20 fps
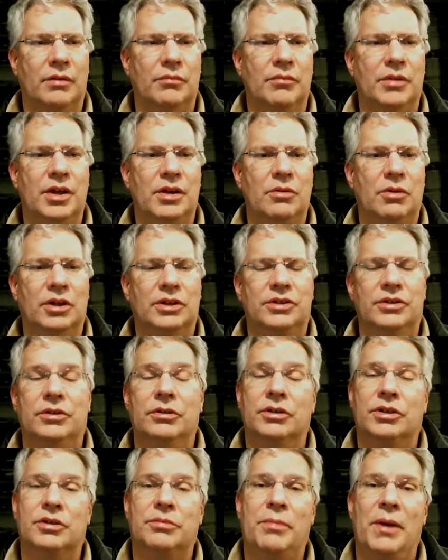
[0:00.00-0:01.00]
He wants to
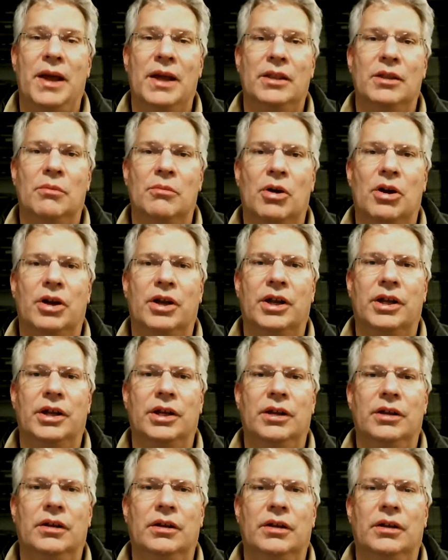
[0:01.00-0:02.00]
expand the
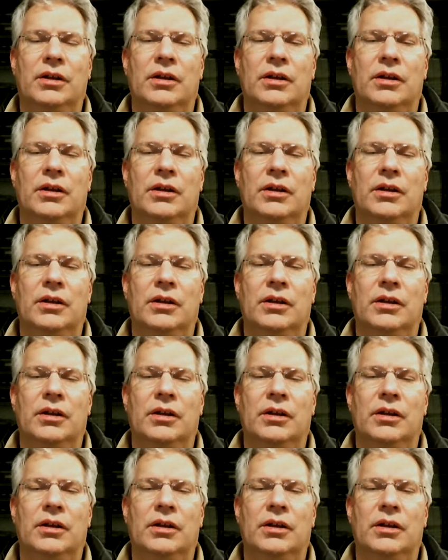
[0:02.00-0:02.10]
marketing,